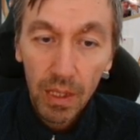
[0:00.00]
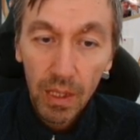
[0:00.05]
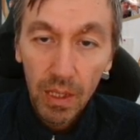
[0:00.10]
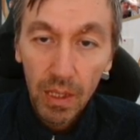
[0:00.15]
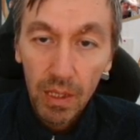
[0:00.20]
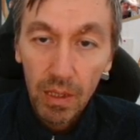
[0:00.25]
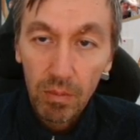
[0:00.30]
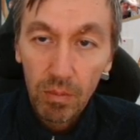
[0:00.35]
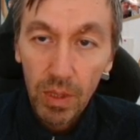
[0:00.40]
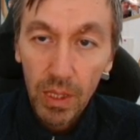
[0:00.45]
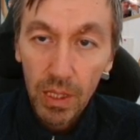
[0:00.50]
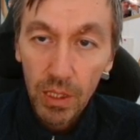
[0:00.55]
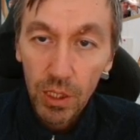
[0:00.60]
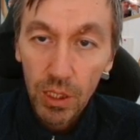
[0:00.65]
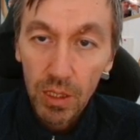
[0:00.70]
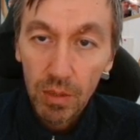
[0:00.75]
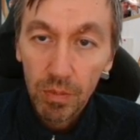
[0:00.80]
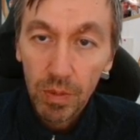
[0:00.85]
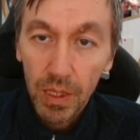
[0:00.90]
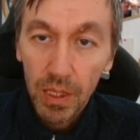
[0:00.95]
and black
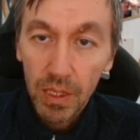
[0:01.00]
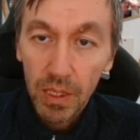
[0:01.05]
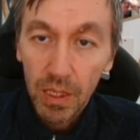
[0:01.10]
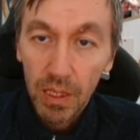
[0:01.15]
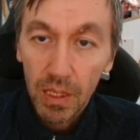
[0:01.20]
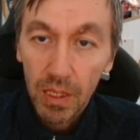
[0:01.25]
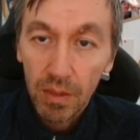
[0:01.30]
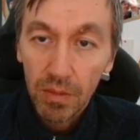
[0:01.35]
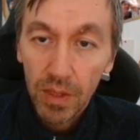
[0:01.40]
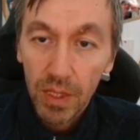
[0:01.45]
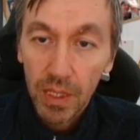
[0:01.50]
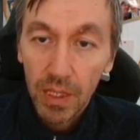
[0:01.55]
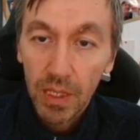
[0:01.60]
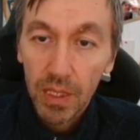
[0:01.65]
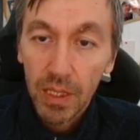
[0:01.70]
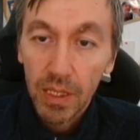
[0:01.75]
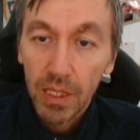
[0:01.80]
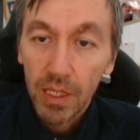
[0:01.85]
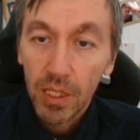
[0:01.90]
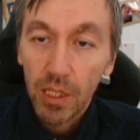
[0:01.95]
just plays king
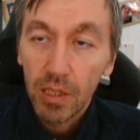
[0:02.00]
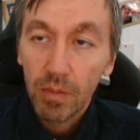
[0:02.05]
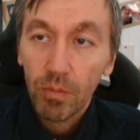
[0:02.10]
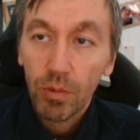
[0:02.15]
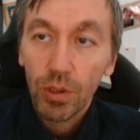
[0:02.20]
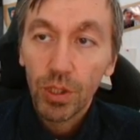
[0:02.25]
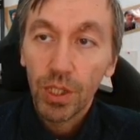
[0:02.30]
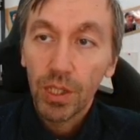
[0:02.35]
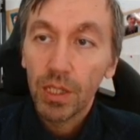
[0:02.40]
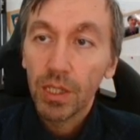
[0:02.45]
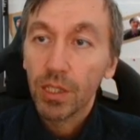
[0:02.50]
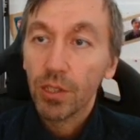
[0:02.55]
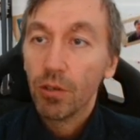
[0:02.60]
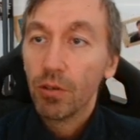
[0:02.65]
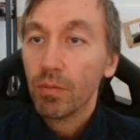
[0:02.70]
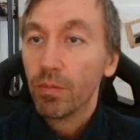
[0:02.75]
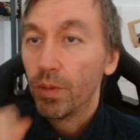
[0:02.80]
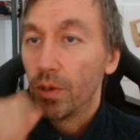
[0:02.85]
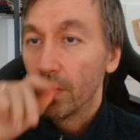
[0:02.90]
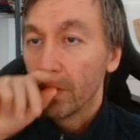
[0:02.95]
f6 and start pushing his
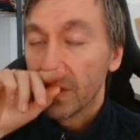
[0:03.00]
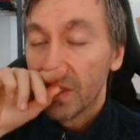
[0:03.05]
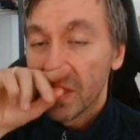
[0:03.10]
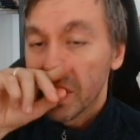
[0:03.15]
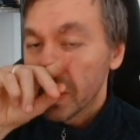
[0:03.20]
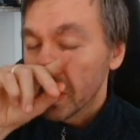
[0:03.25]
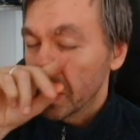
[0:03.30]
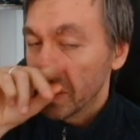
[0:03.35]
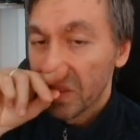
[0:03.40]
own pawns.